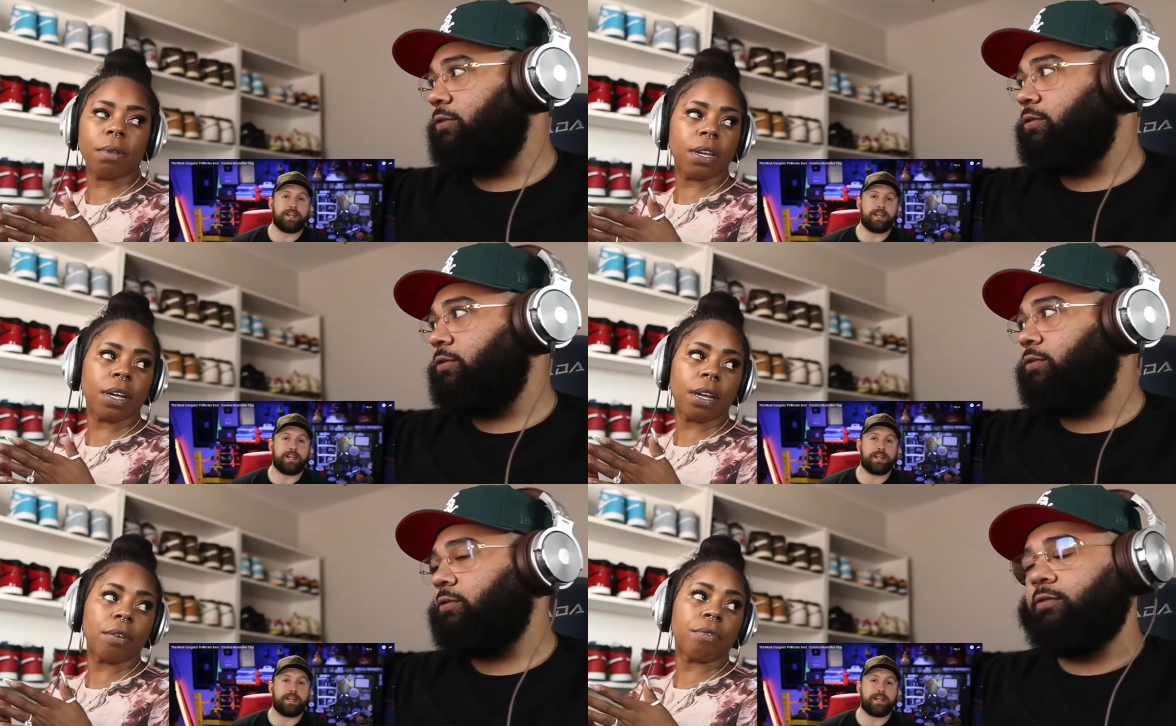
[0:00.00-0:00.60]
Speaker 1: they
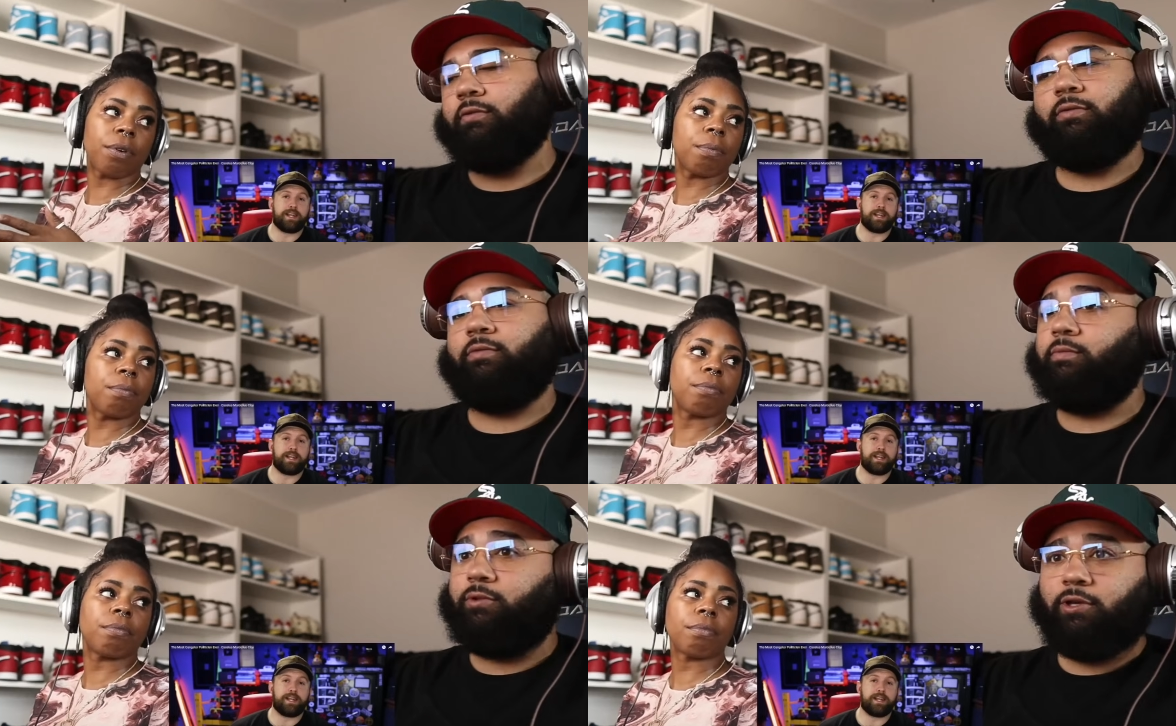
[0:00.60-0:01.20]
got it
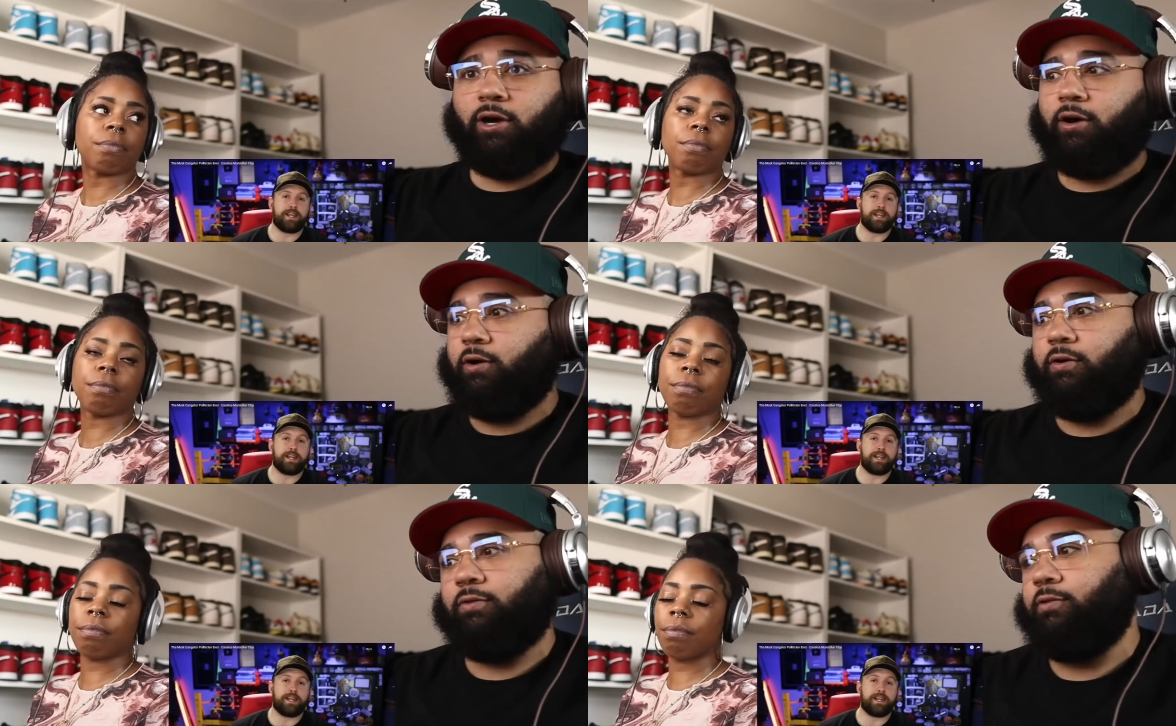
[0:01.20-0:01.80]
from. Yo,
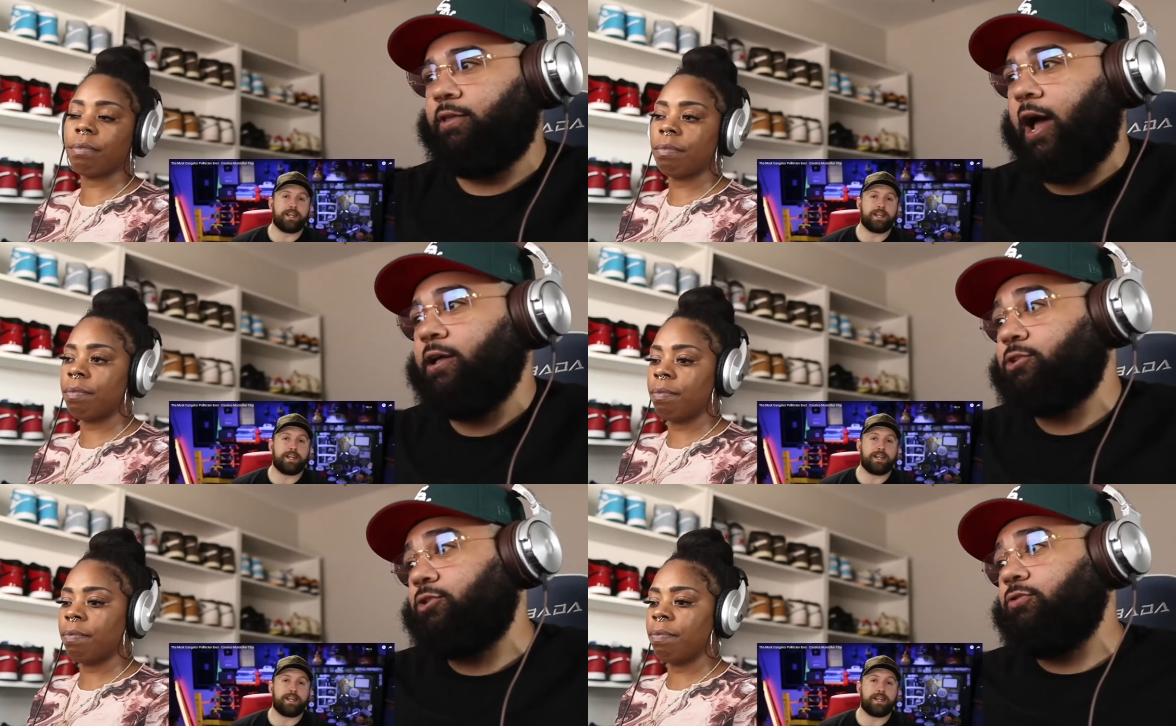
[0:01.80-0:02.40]

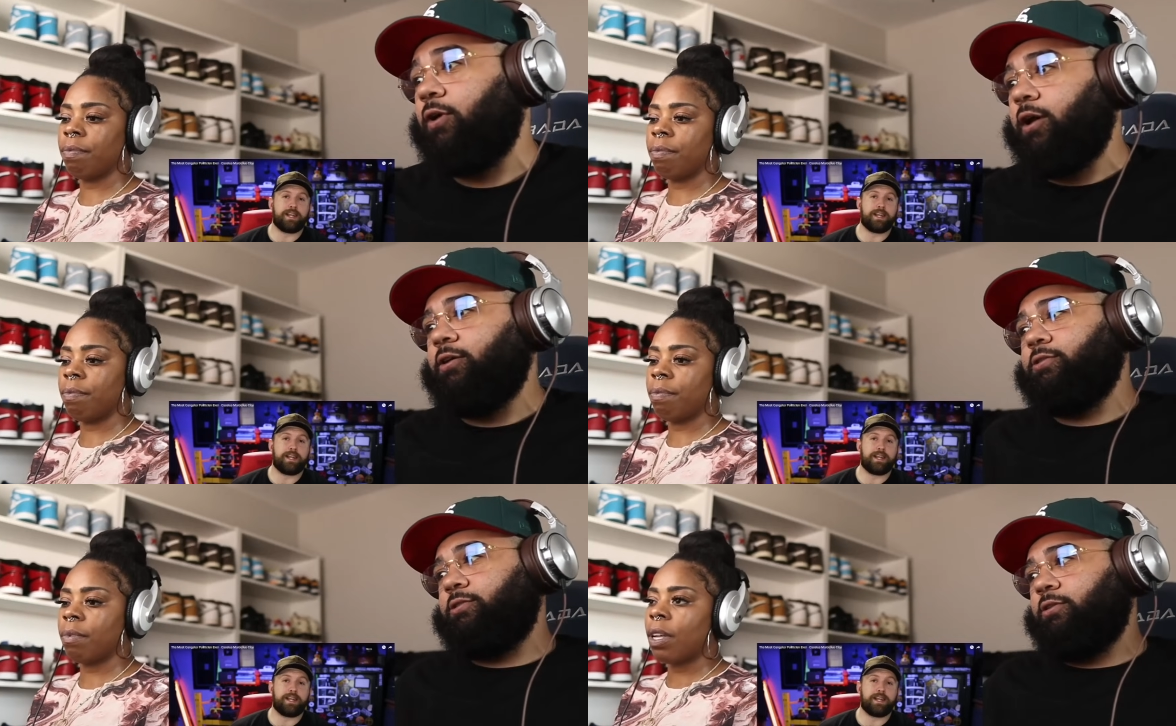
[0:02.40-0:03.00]
that's
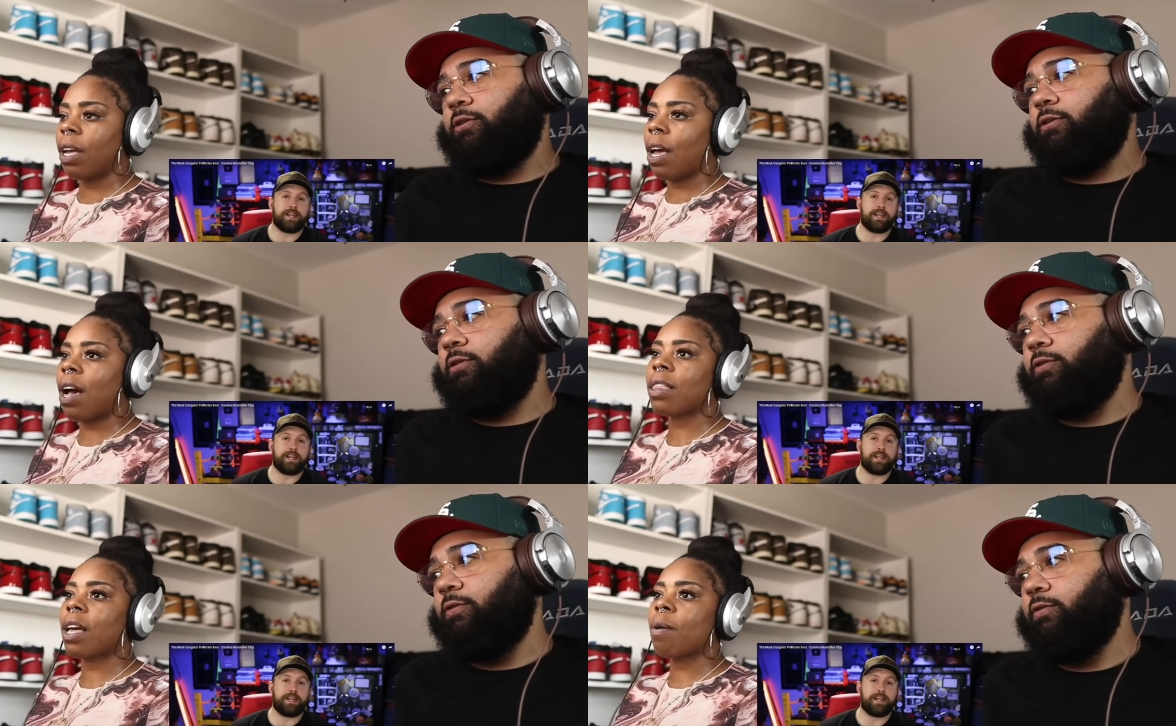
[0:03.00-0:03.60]
crazy.
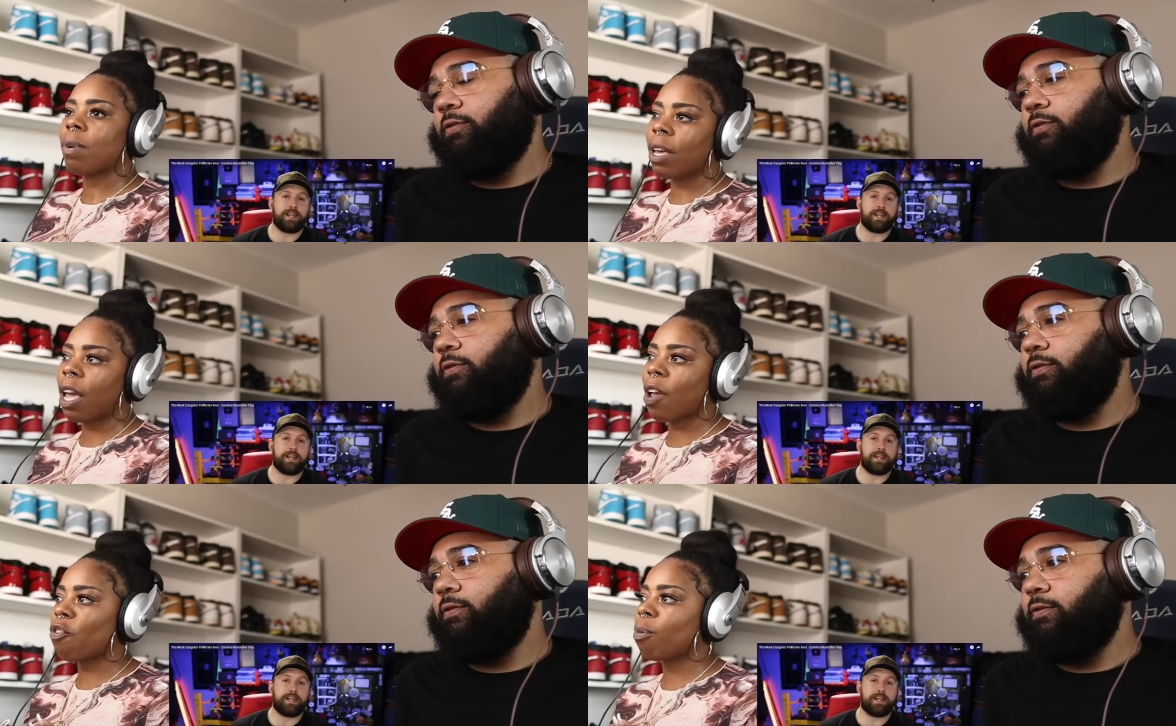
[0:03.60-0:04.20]
Speaker 2: I thought we
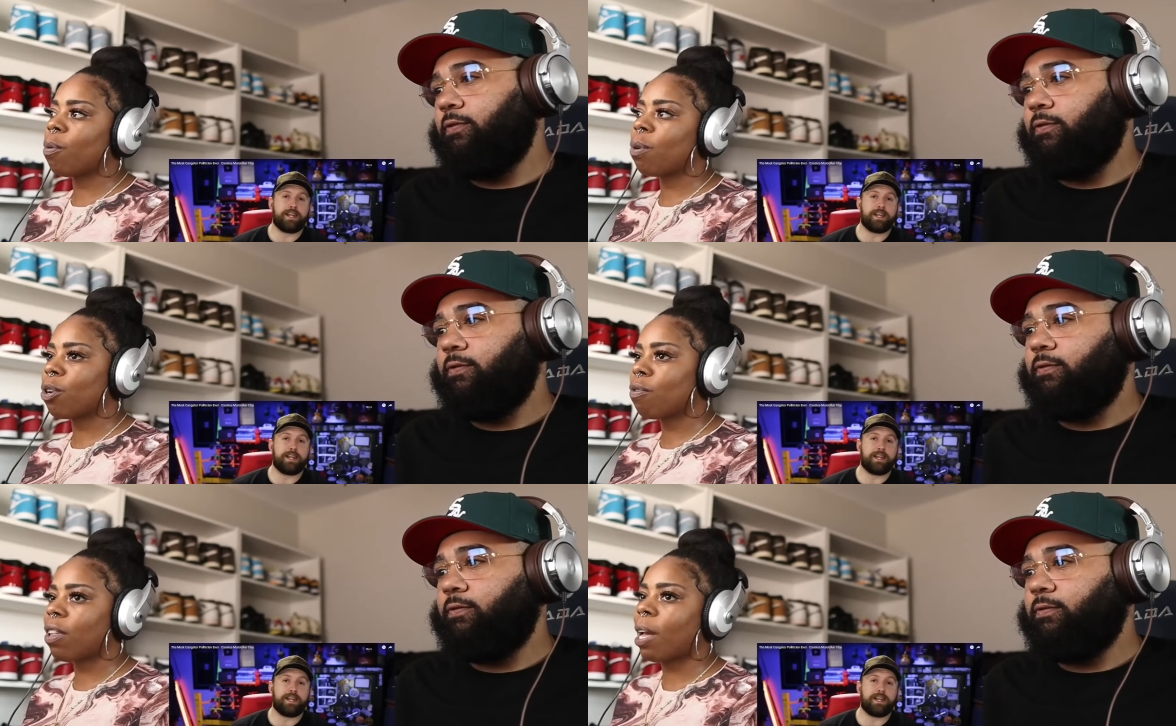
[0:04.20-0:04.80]
came from a world
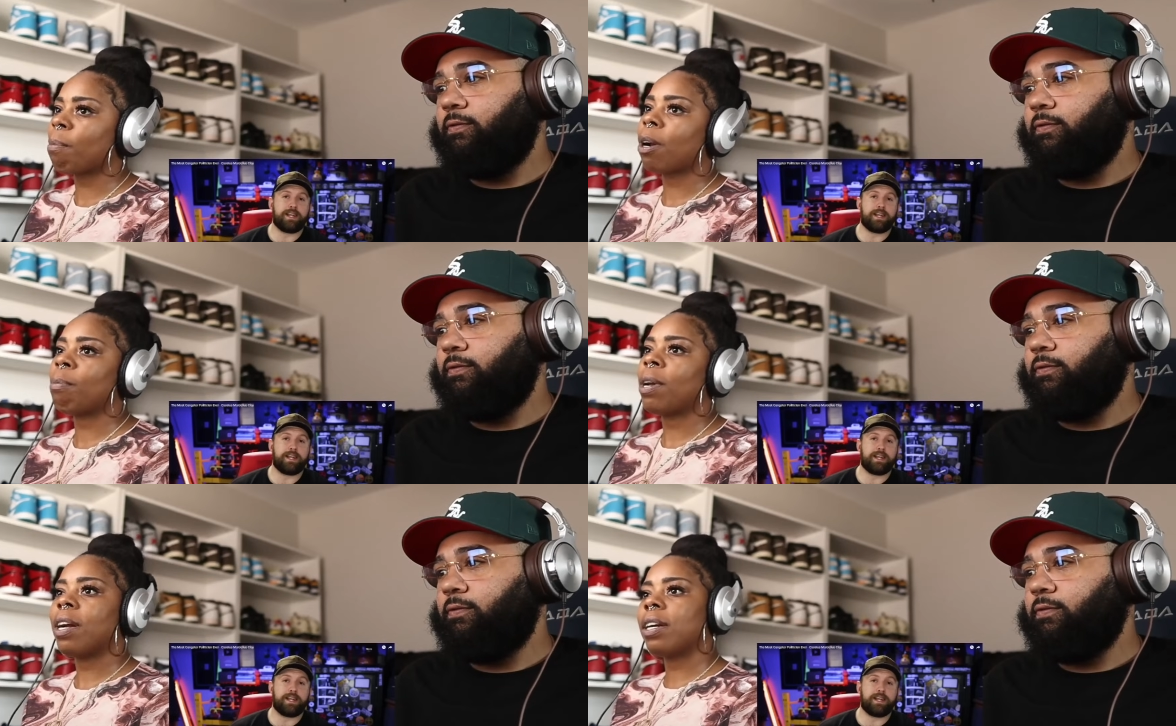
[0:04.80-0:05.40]
of like
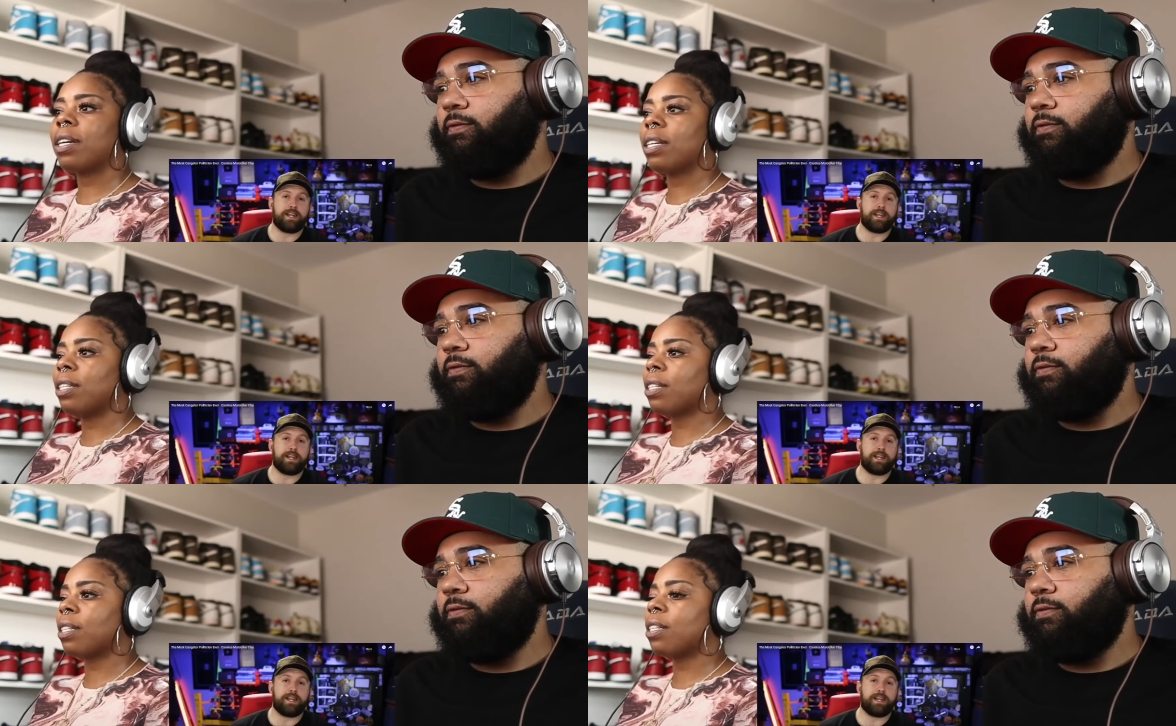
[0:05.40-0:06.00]

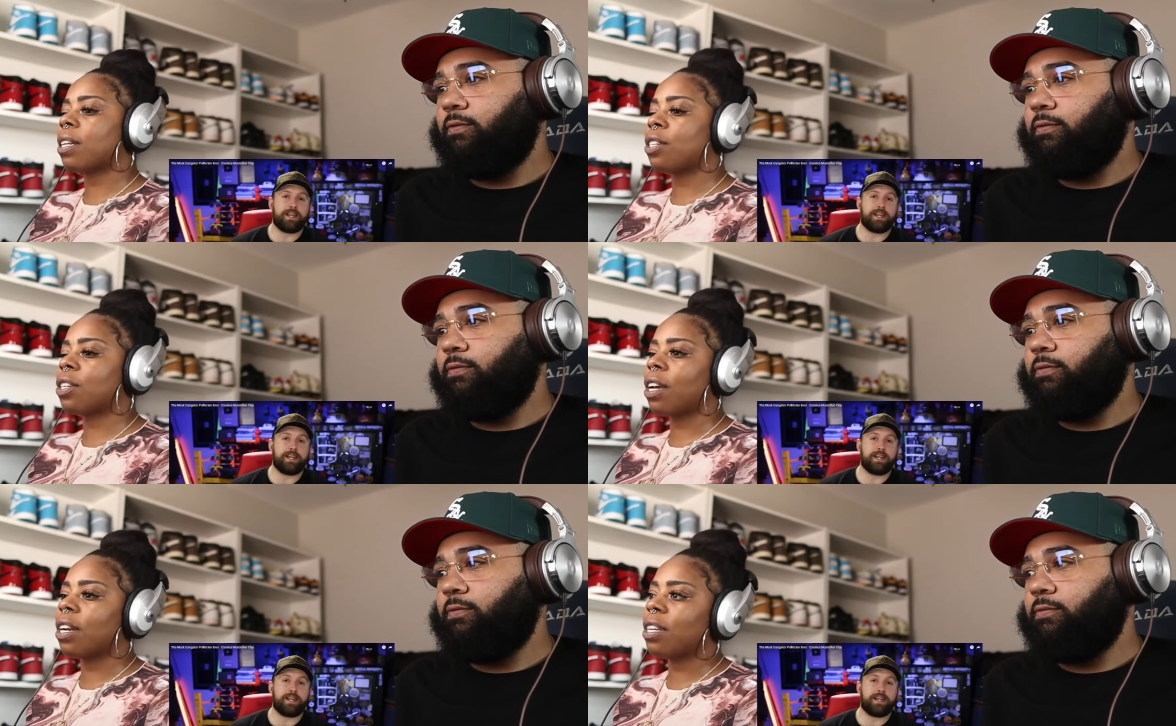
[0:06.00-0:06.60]
barbarians and such, and